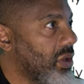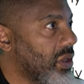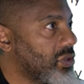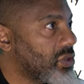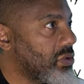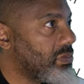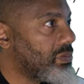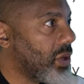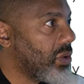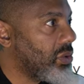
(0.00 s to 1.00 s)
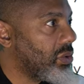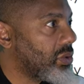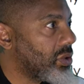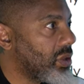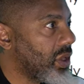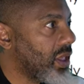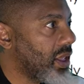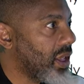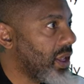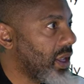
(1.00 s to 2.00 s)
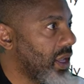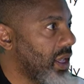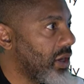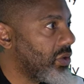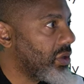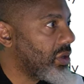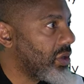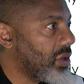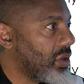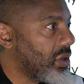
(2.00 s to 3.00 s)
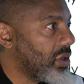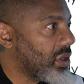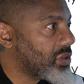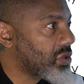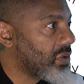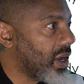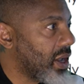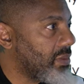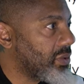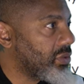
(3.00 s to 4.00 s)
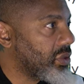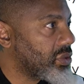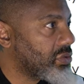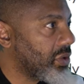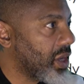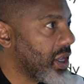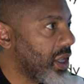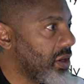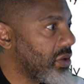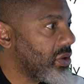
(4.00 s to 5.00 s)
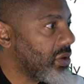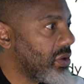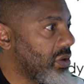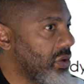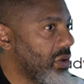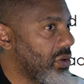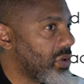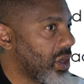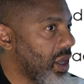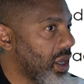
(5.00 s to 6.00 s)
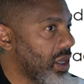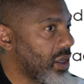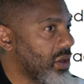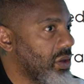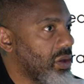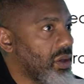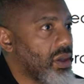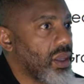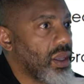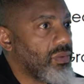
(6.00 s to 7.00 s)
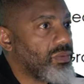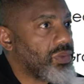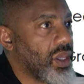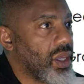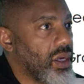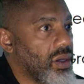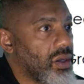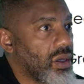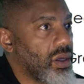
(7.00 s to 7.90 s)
let's do bold, and let's grab this red. Okay, and then,